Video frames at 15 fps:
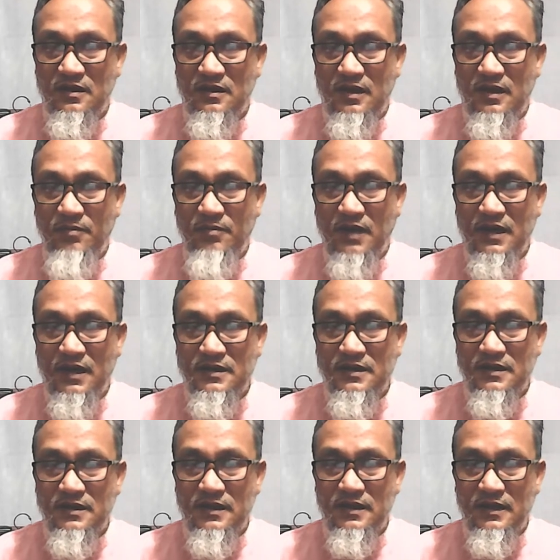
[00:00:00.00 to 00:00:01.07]
but
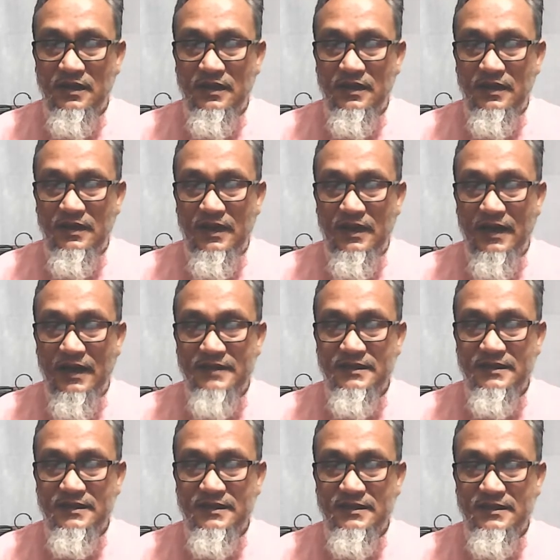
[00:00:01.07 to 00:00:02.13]
as
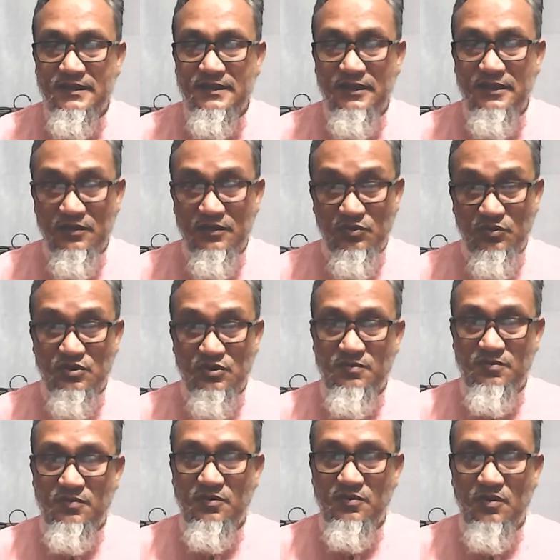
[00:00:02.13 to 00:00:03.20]
it is used
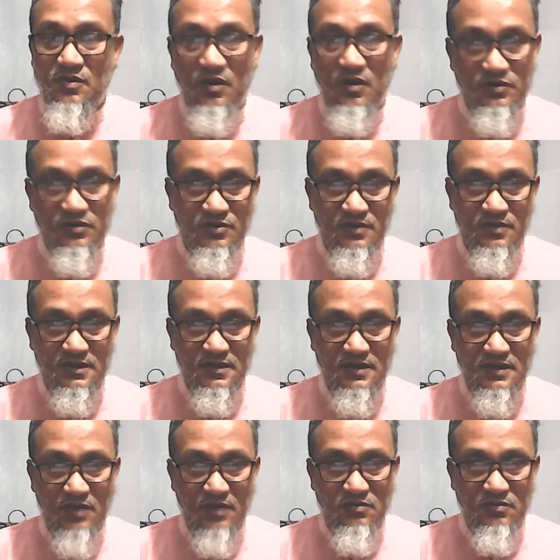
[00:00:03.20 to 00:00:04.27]
before consonant
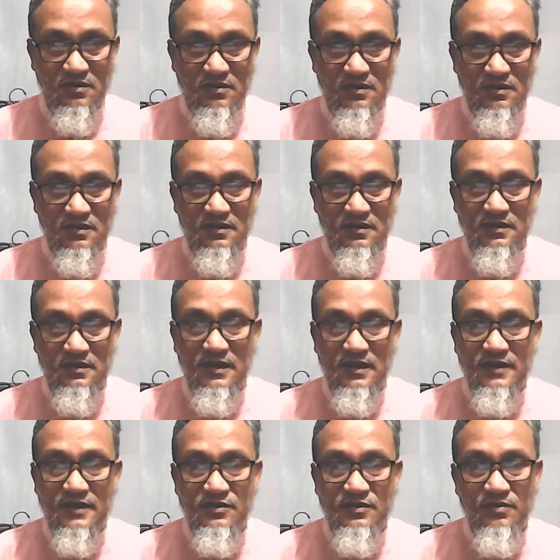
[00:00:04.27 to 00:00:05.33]
sound,
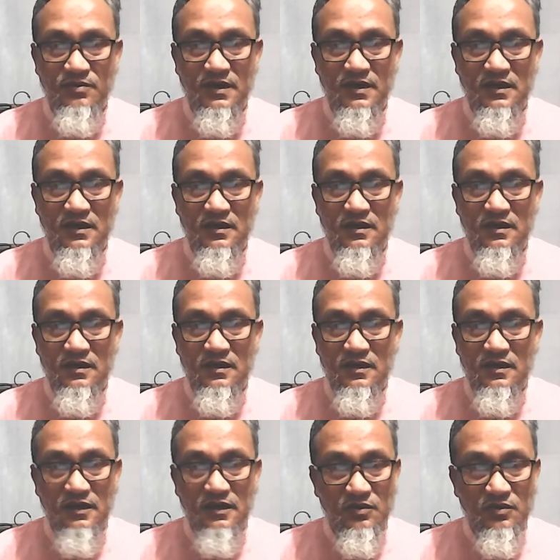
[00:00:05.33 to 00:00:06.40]
that's why
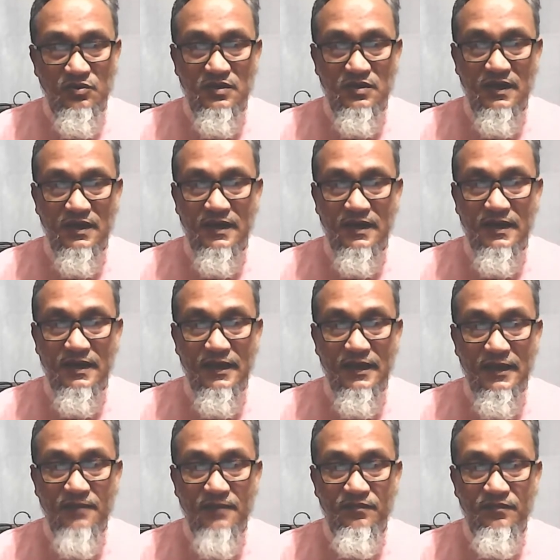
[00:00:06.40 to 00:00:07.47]
used here
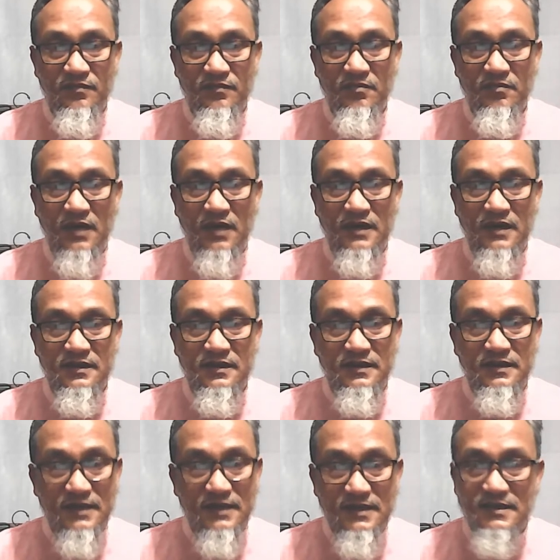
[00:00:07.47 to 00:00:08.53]
a. But
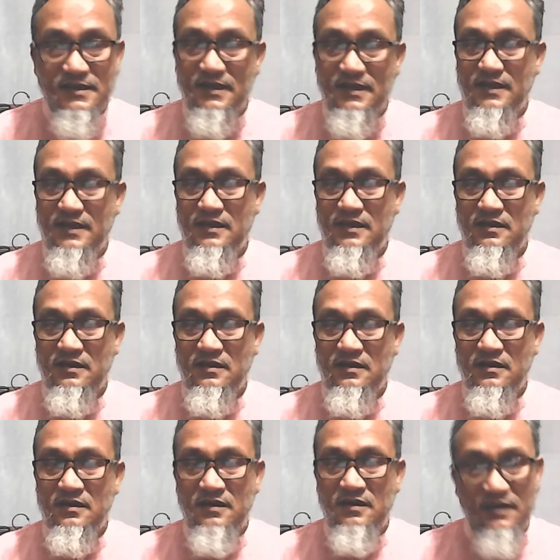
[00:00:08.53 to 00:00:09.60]
this a
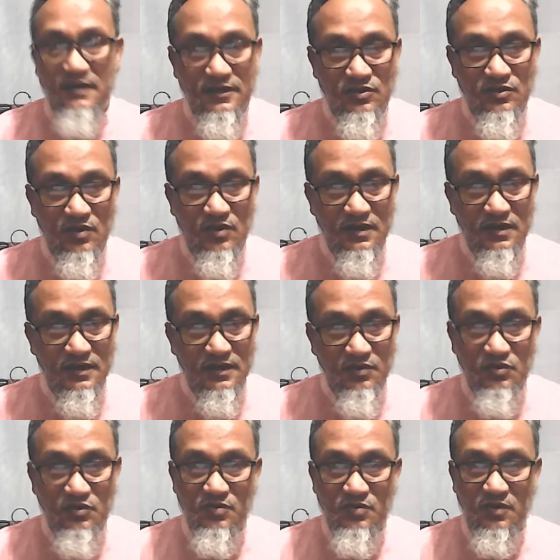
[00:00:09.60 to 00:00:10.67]
is not
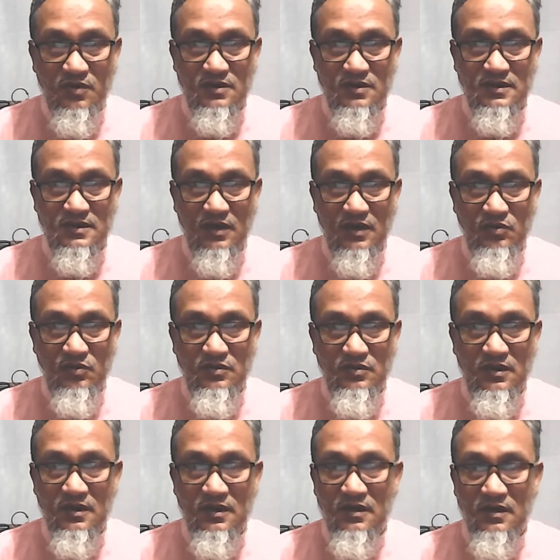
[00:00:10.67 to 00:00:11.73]
used for south
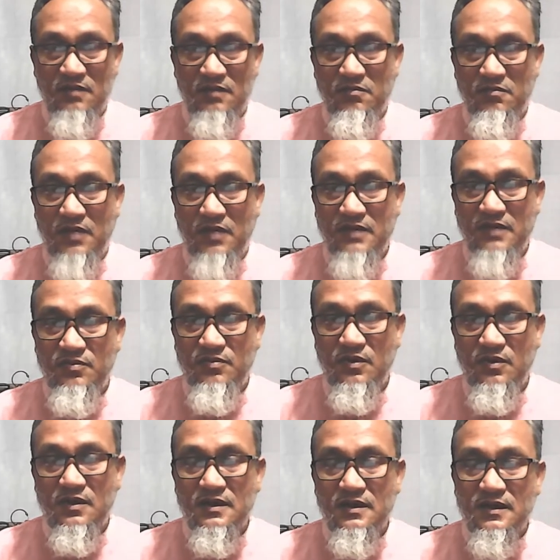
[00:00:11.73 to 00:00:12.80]
but
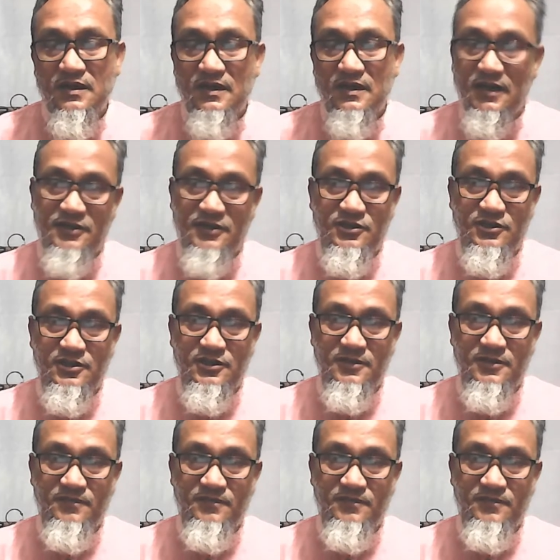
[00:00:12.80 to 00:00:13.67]
for country.